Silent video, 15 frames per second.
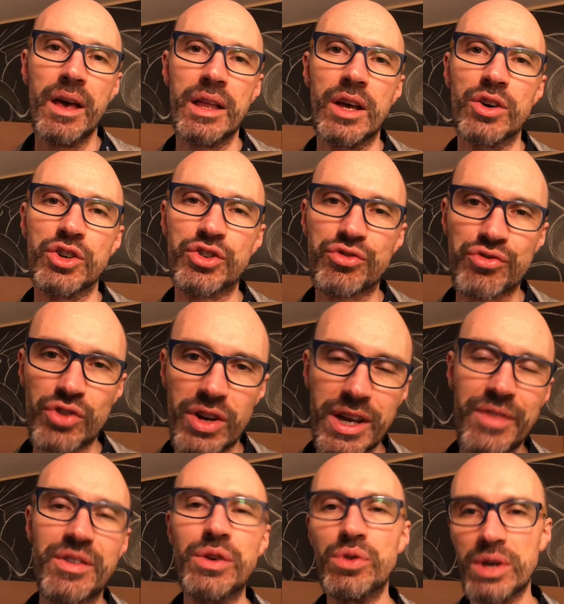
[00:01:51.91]
Now, try
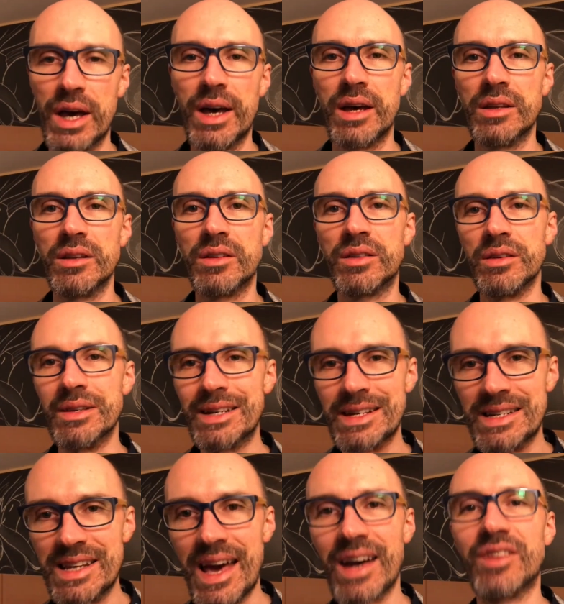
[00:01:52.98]
if you can to
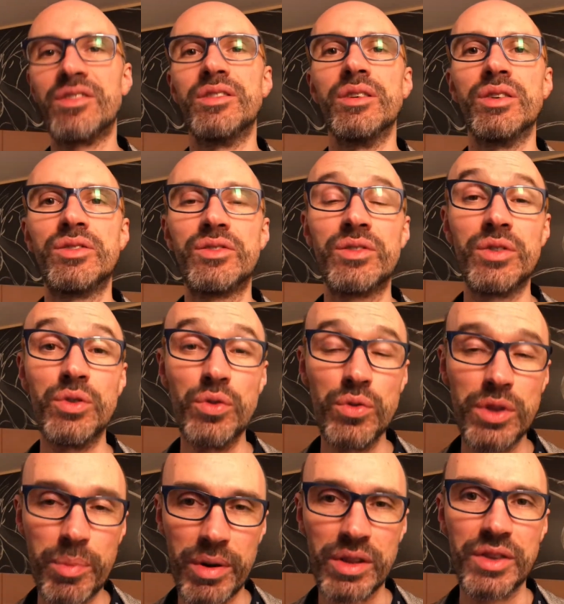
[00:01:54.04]
connect this to
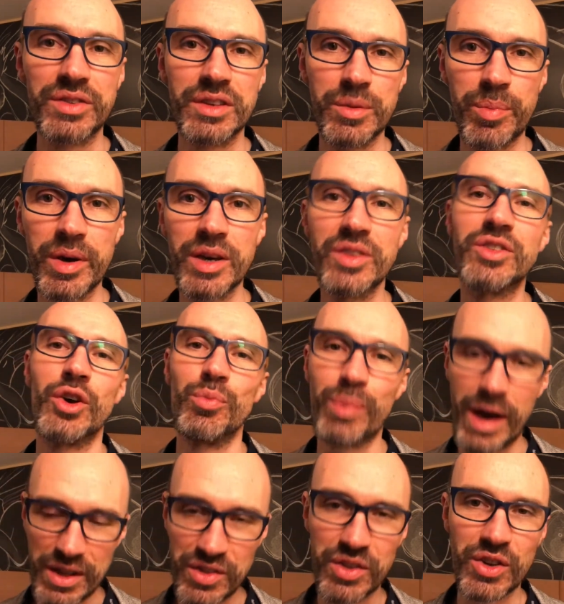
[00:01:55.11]
the policy debates, go
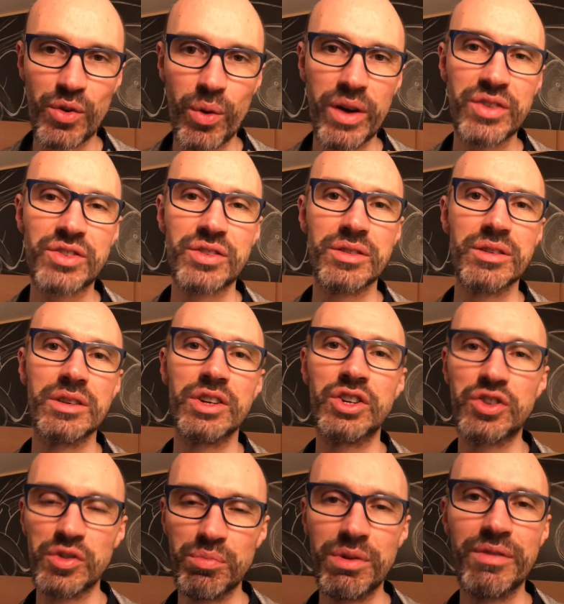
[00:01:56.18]
back to the question. It
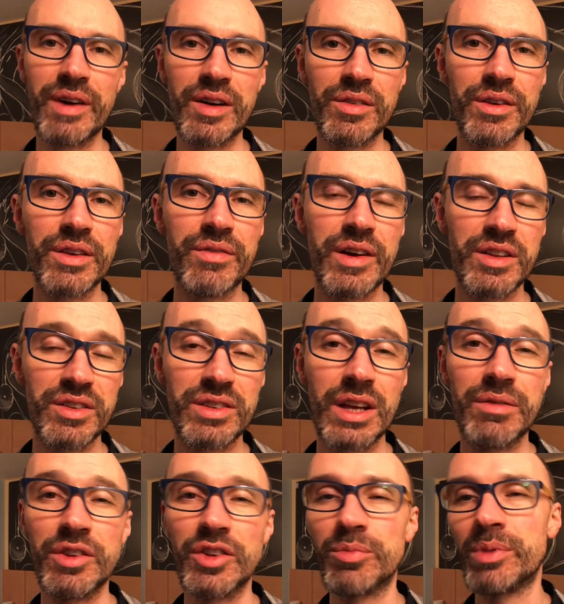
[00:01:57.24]
should be fairly
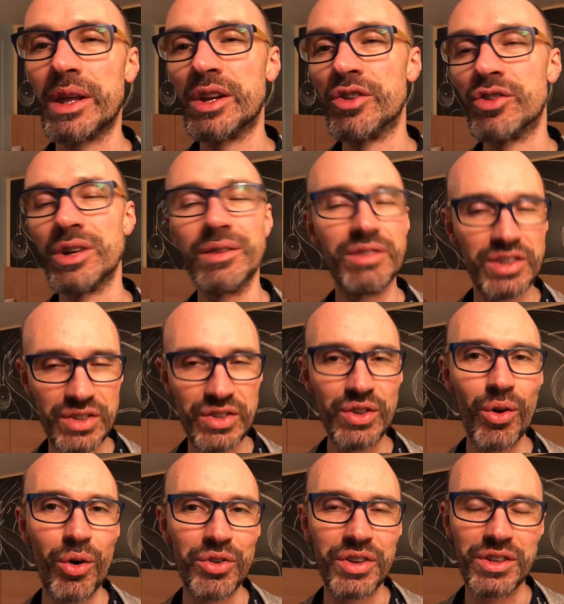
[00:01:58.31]
self-explanatory. If it's
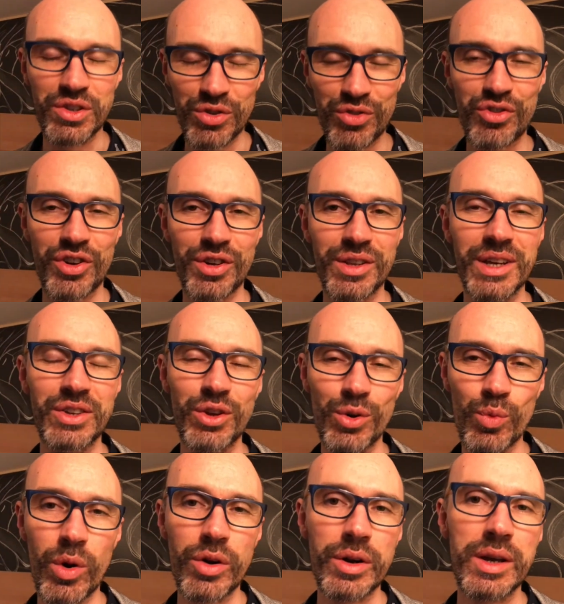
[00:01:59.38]
not and you're struggling, don't
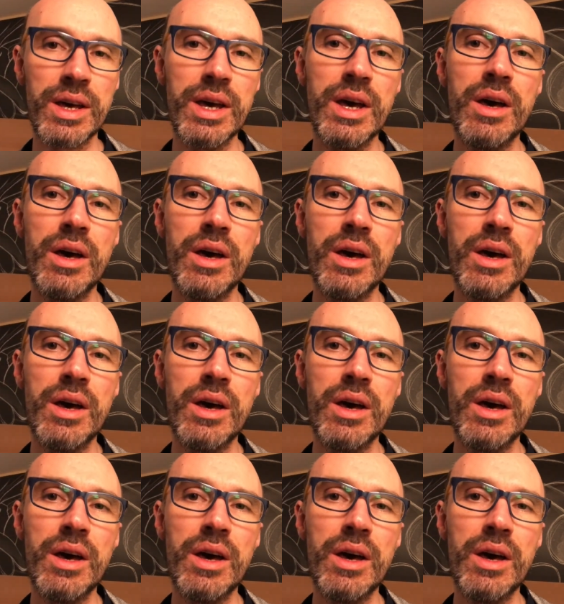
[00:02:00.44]
worry.